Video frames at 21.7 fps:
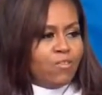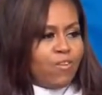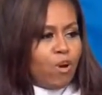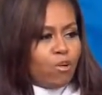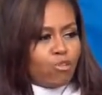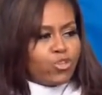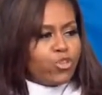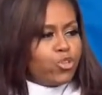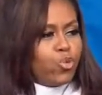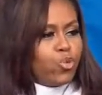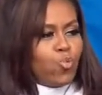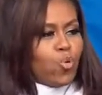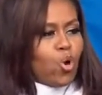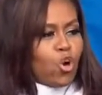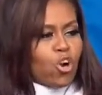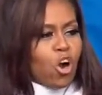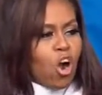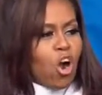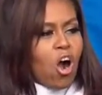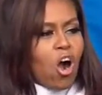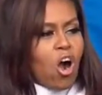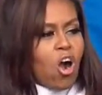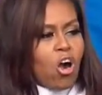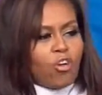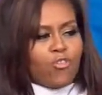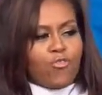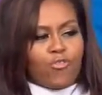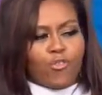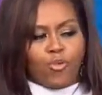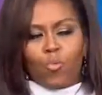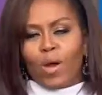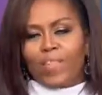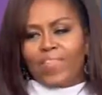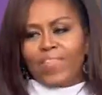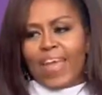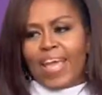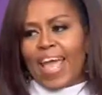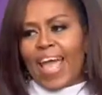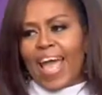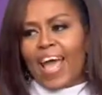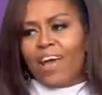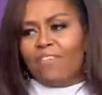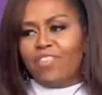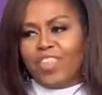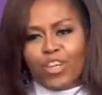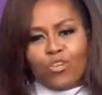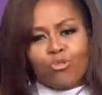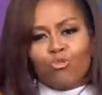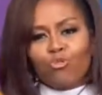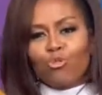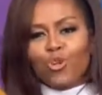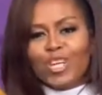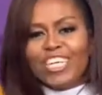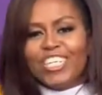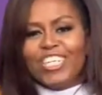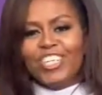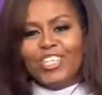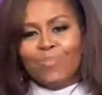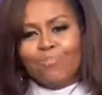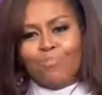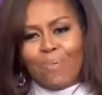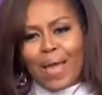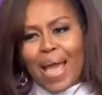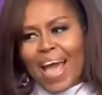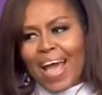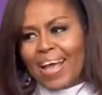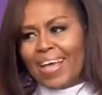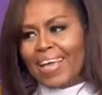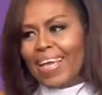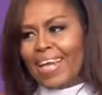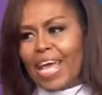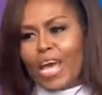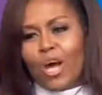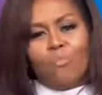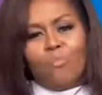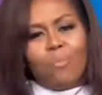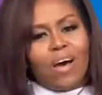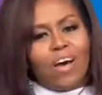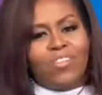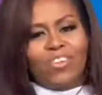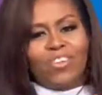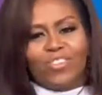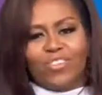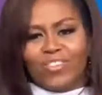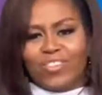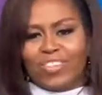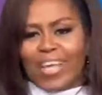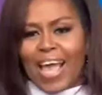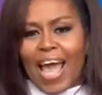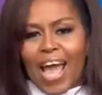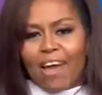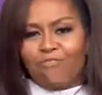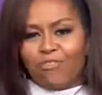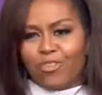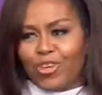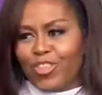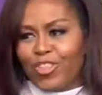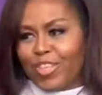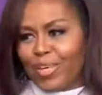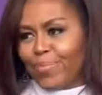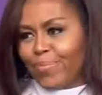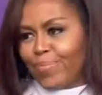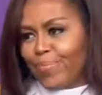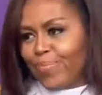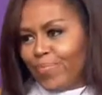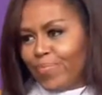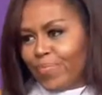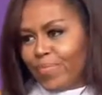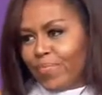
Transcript: Folks who work hard for what they have, then reach back and help others after them.